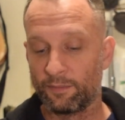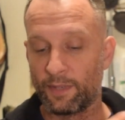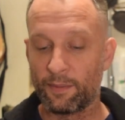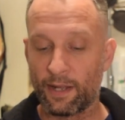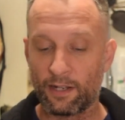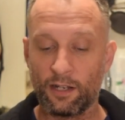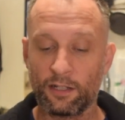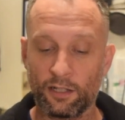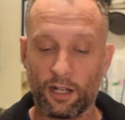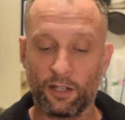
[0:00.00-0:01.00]
made about
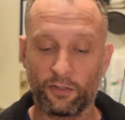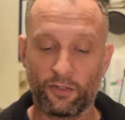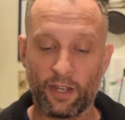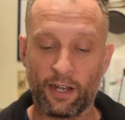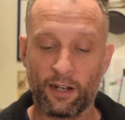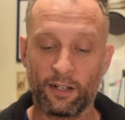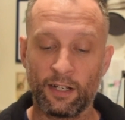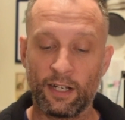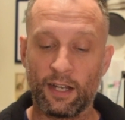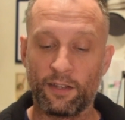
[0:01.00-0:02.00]
$100 there.
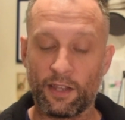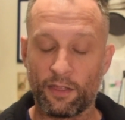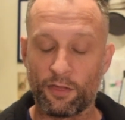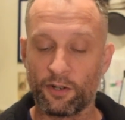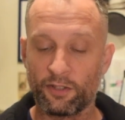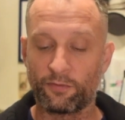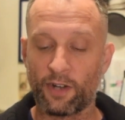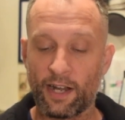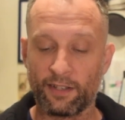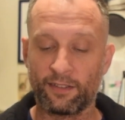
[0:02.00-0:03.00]
And then Thursday,
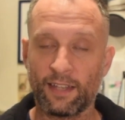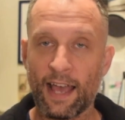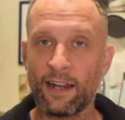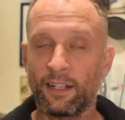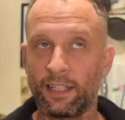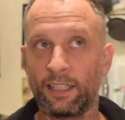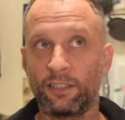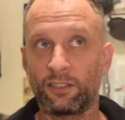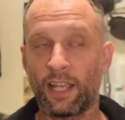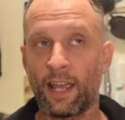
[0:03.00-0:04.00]
Friday, and Saturday
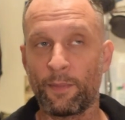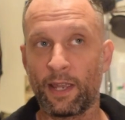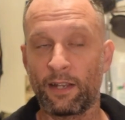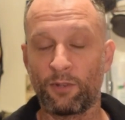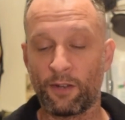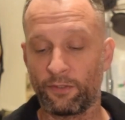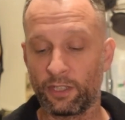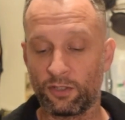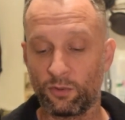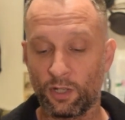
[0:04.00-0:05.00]
each day I made
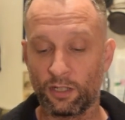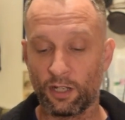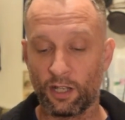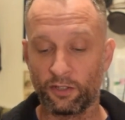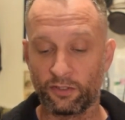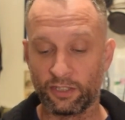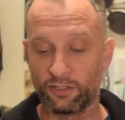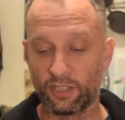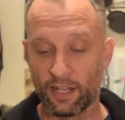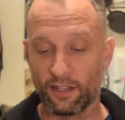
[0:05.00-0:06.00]
roughly $200
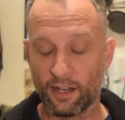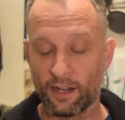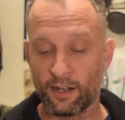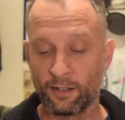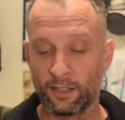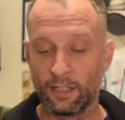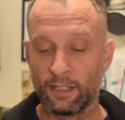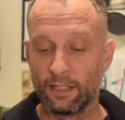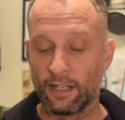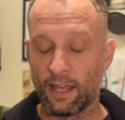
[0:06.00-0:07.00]
each day there.
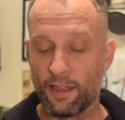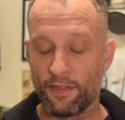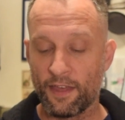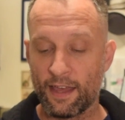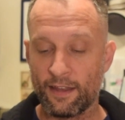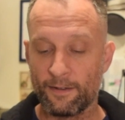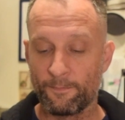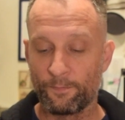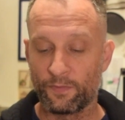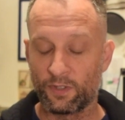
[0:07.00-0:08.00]
And then
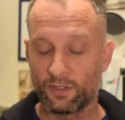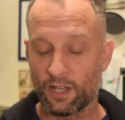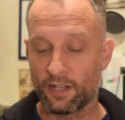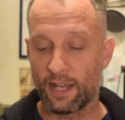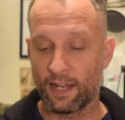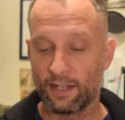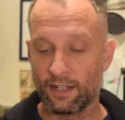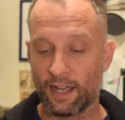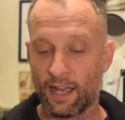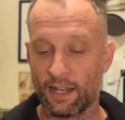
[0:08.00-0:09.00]
Sunday,
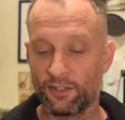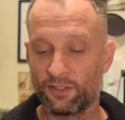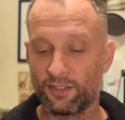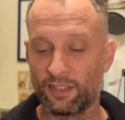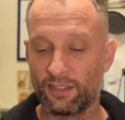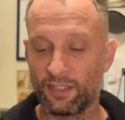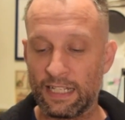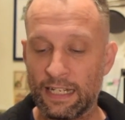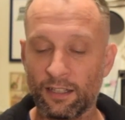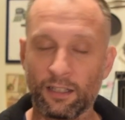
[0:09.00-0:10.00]
I just
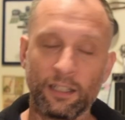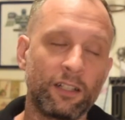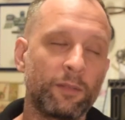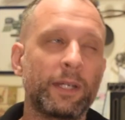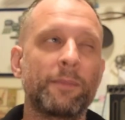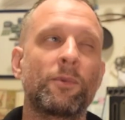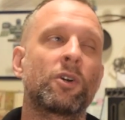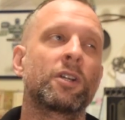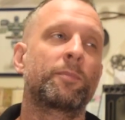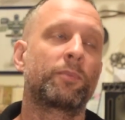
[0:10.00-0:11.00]
needed a little bit
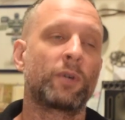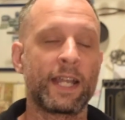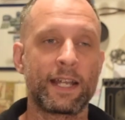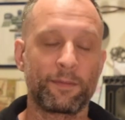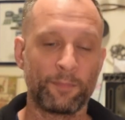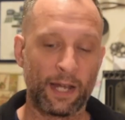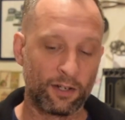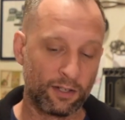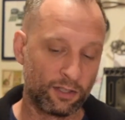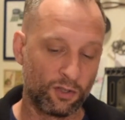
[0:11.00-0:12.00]
more to break.
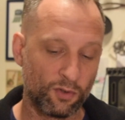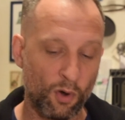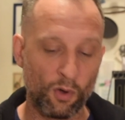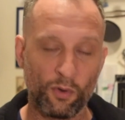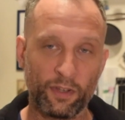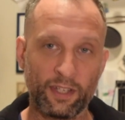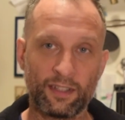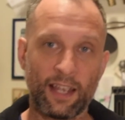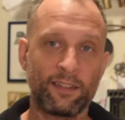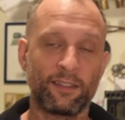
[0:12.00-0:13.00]
My goal these
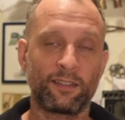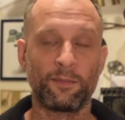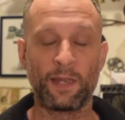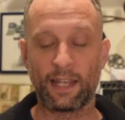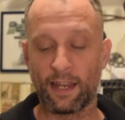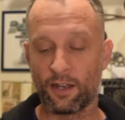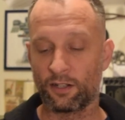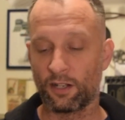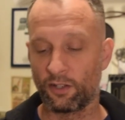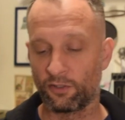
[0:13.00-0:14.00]
days is to make
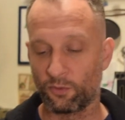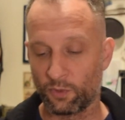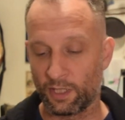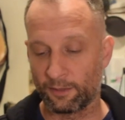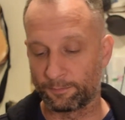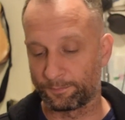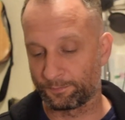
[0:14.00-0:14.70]
$800 a week.